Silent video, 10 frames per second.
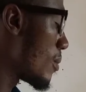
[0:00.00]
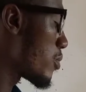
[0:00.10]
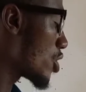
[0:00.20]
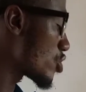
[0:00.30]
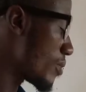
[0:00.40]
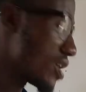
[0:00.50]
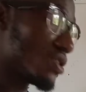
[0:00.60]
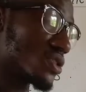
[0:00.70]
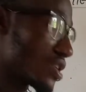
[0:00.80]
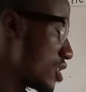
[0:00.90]
plus or
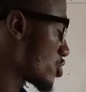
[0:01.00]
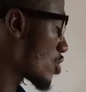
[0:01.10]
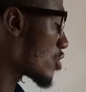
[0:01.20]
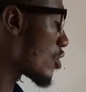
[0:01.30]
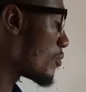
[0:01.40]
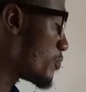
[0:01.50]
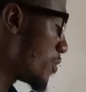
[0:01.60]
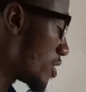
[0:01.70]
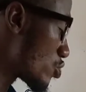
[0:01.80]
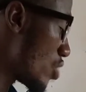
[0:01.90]
minus, square root
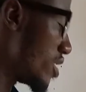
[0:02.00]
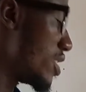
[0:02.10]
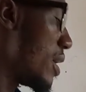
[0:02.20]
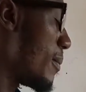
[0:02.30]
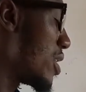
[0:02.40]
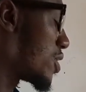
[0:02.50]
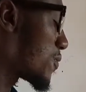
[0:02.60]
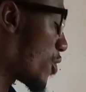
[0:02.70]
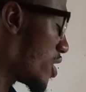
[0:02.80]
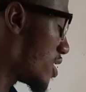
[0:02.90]
of B squared
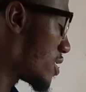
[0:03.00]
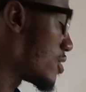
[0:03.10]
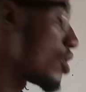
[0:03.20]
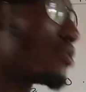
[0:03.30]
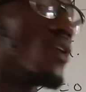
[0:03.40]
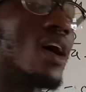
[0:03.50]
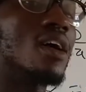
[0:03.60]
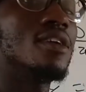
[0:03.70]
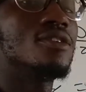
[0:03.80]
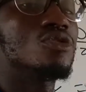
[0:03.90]
minus 4AC all over
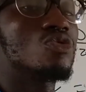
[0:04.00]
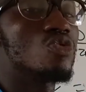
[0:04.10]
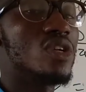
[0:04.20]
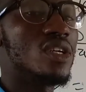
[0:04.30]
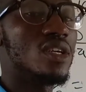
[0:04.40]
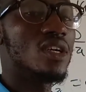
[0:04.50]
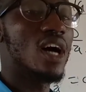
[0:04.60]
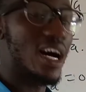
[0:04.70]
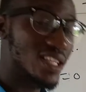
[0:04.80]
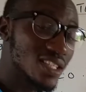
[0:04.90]
2A.
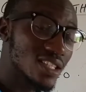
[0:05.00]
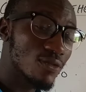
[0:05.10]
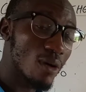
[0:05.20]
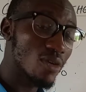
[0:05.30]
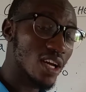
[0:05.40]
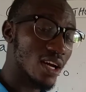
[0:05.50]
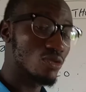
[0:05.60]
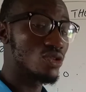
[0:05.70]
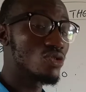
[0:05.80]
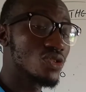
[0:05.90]
And this is the formula
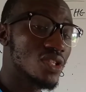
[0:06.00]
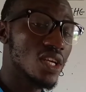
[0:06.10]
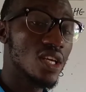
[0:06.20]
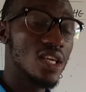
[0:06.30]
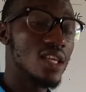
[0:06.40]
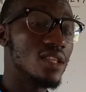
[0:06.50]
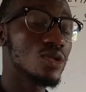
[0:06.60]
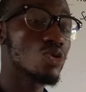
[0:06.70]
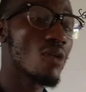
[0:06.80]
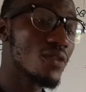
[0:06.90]
that we use in
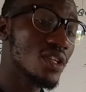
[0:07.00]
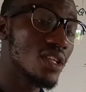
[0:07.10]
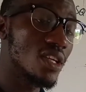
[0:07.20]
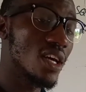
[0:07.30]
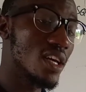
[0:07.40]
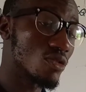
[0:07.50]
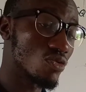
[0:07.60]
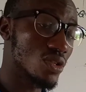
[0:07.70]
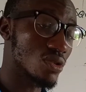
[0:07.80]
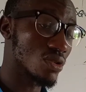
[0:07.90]
solving any
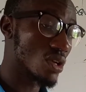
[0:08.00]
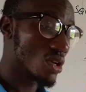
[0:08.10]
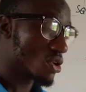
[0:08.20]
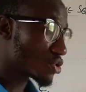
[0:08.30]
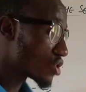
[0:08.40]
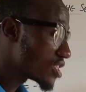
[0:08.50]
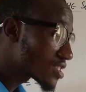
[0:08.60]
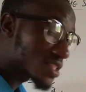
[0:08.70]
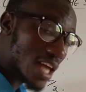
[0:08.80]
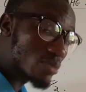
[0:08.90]
question. So
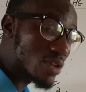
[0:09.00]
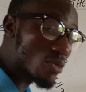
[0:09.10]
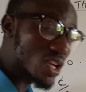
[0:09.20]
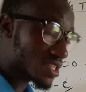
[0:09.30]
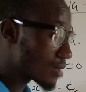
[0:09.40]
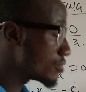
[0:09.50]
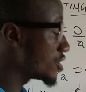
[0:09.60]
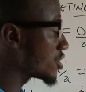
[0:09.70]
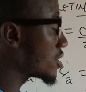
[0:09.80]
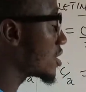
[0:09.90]
the step that we
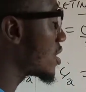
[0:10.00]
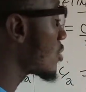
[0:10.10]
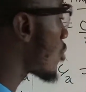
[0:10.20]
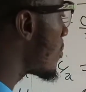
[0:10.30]
established in